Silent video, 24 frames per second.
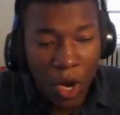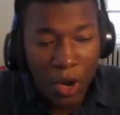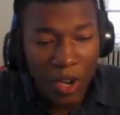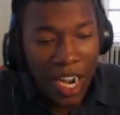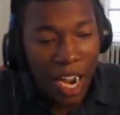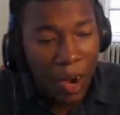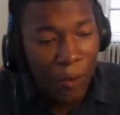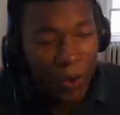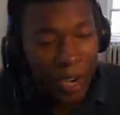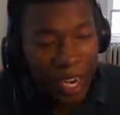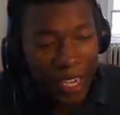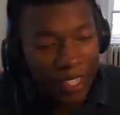we are
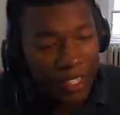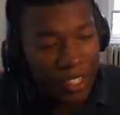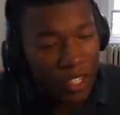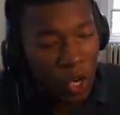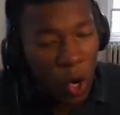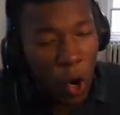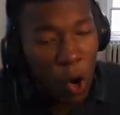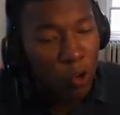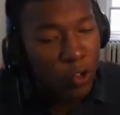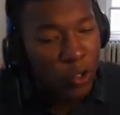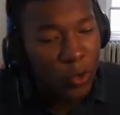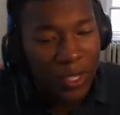not reacting
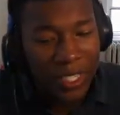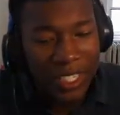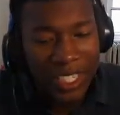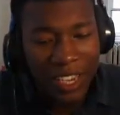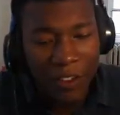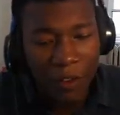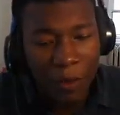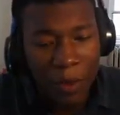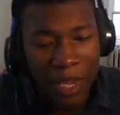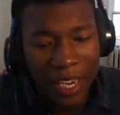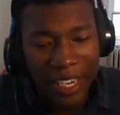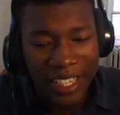to the whole
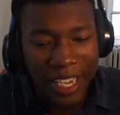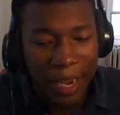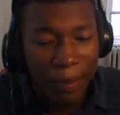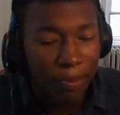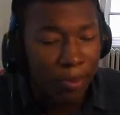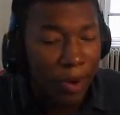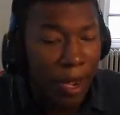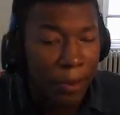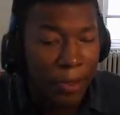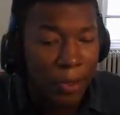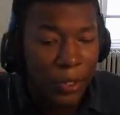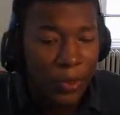27 minutes. I,
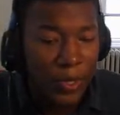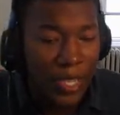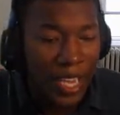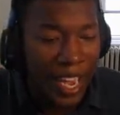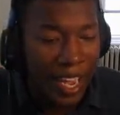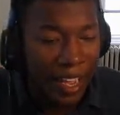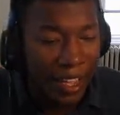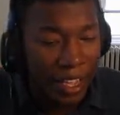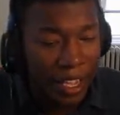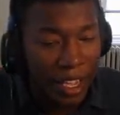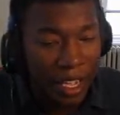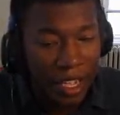I oh, promise you
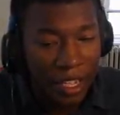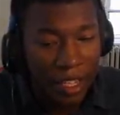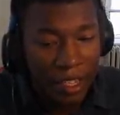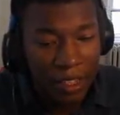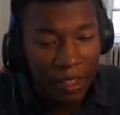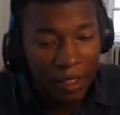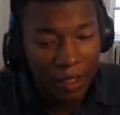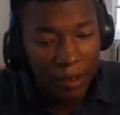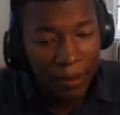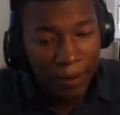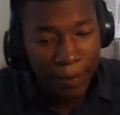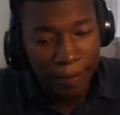that.
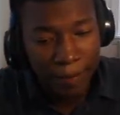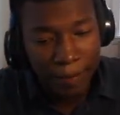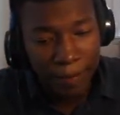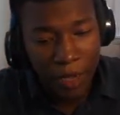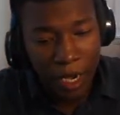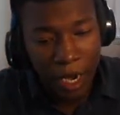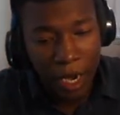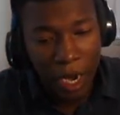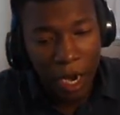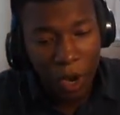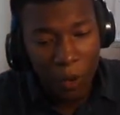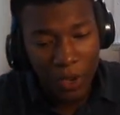Uh.
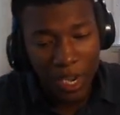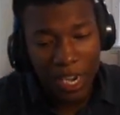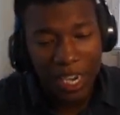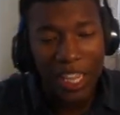uh,